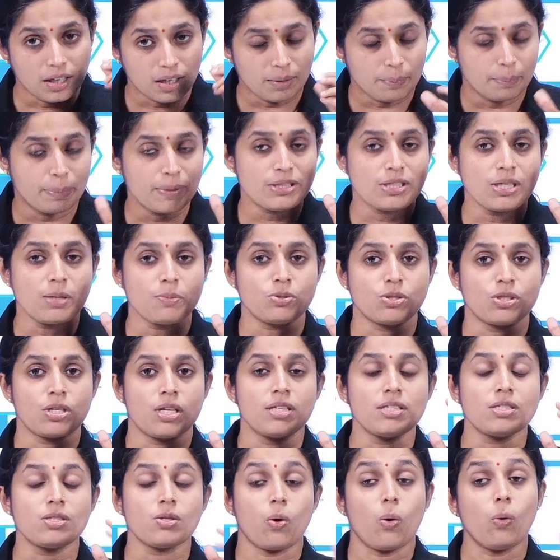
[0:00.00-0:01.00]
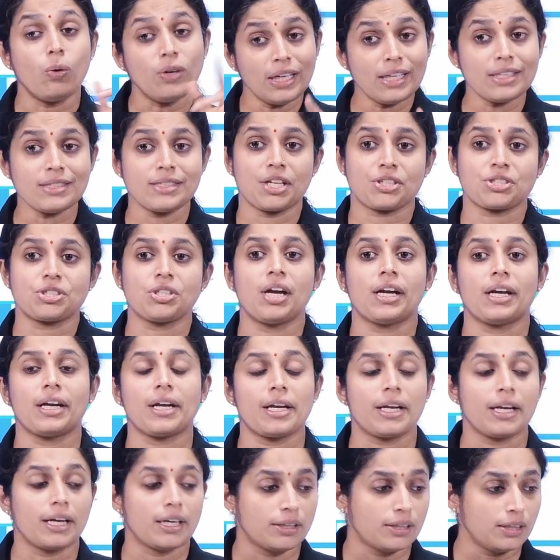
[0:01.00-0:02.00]
presumptions only in section
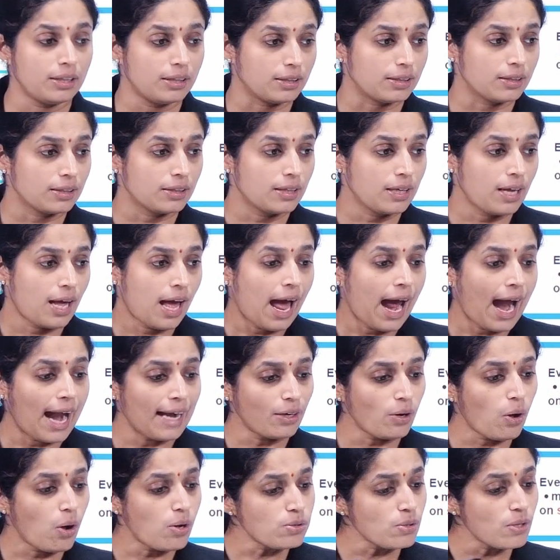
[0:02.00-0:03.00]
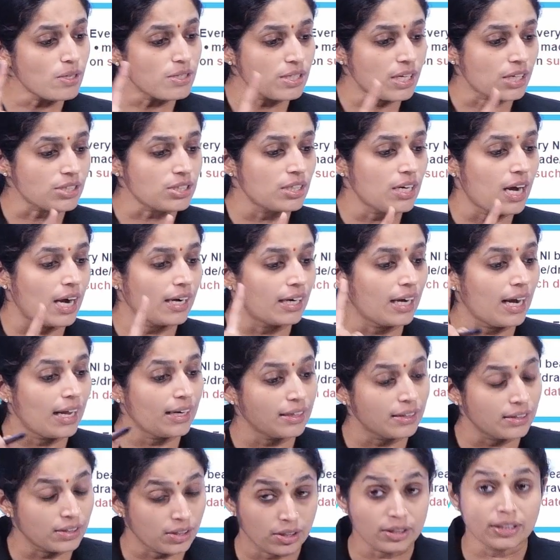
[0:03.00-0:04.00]
118, and also in section
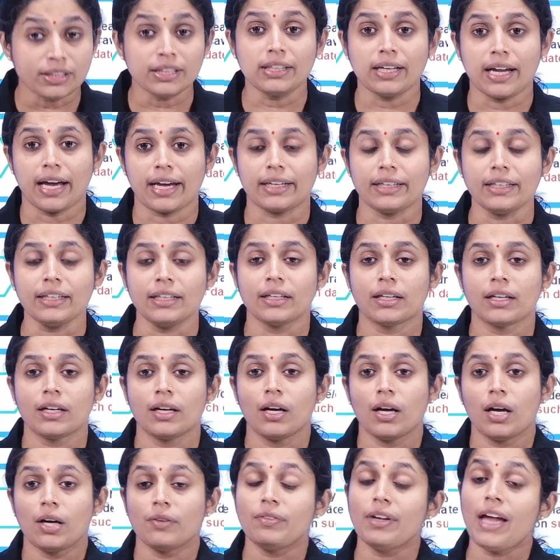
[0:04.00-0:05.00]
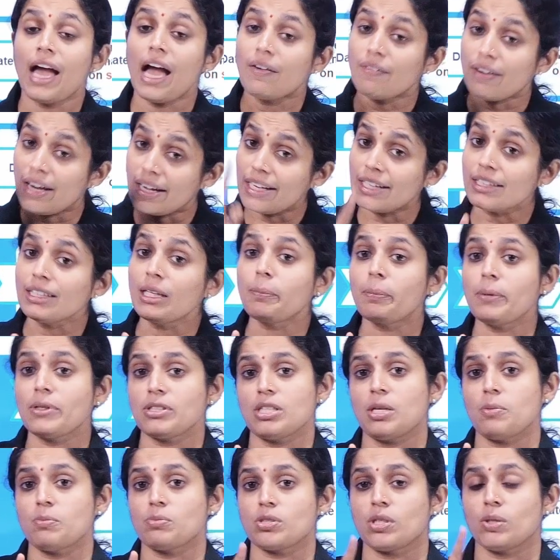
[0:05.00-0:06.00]
139 we have another
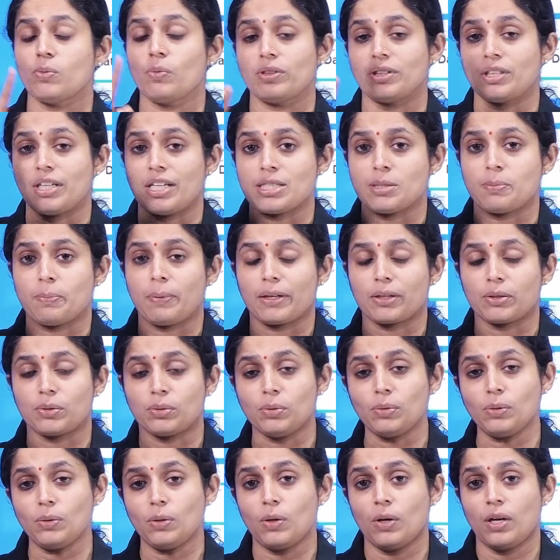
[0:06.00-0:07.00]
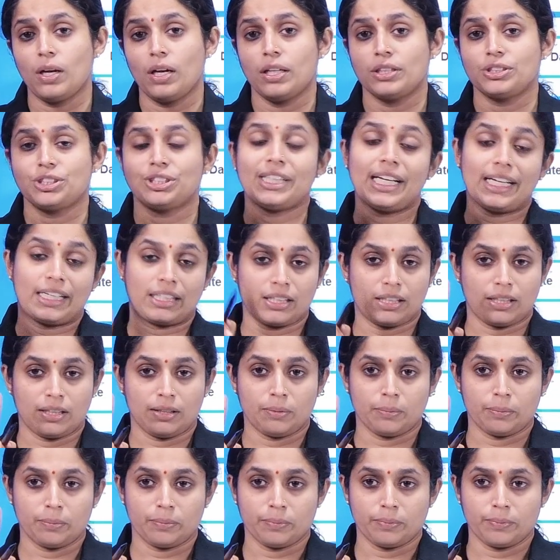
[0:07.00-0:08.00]
presumption with respect to check.
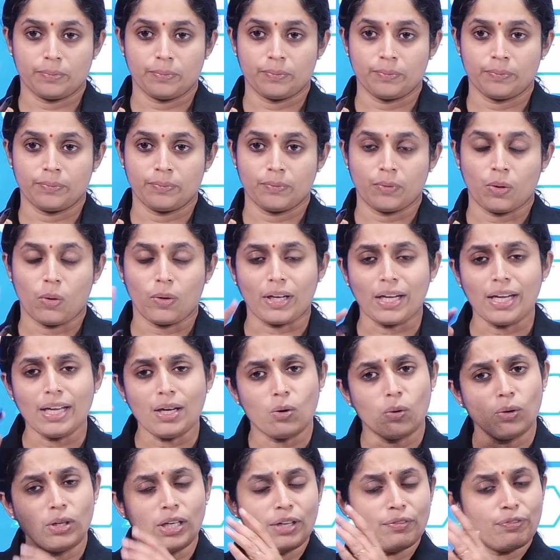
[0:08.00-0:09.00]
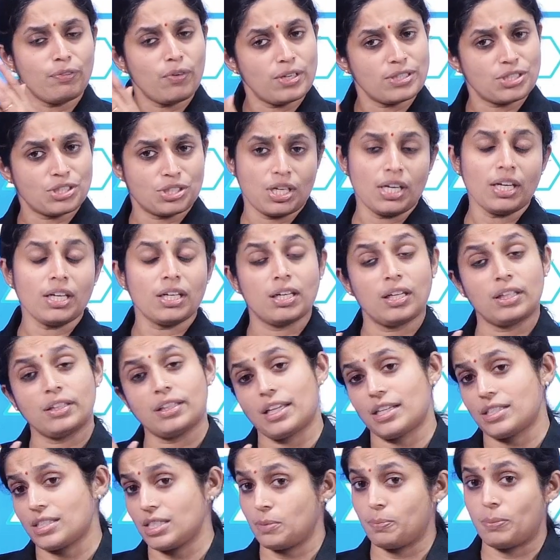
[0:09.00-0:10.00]
Okay, only for check there
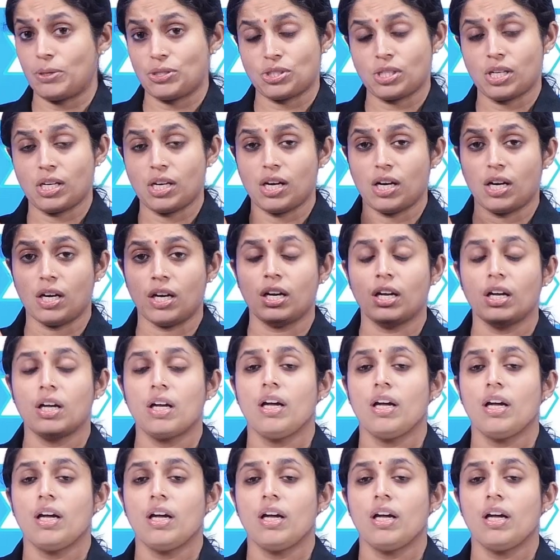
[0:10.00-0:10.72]
is a special